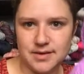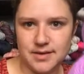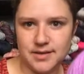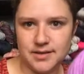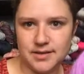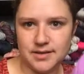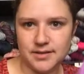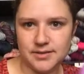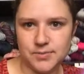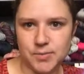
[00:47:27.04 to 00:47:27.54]
I
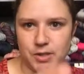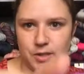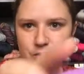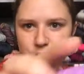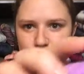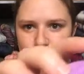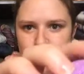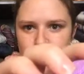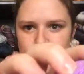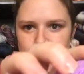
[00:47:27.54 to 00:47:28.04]
think, is pretty
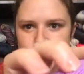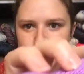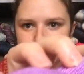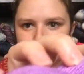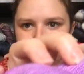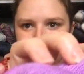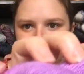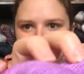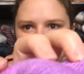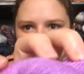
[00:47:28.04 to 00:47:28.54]
close.
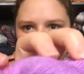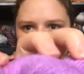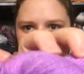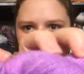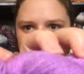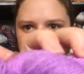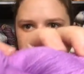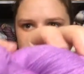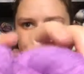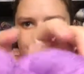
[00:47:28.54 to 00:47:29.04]

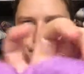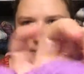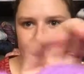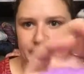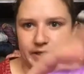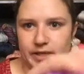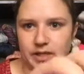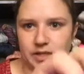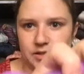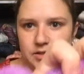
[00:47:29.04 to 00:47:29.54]

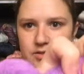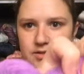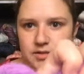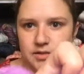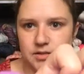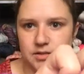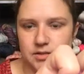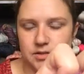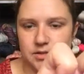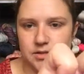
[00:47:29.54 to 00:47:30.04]

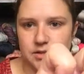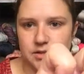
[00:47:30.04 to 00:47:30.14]
There's